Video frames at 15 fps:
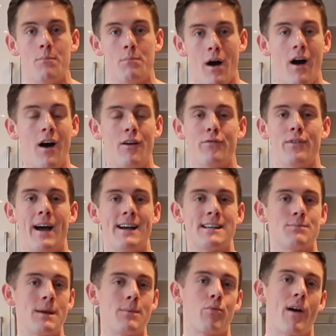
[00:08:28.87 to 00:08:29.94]
Part of that
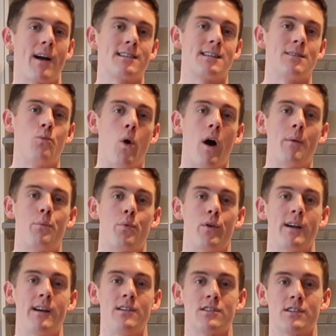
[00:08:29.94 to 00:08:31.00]
is me practicing what I
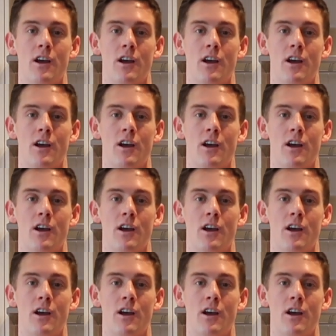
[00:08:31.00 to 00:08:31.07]
preach.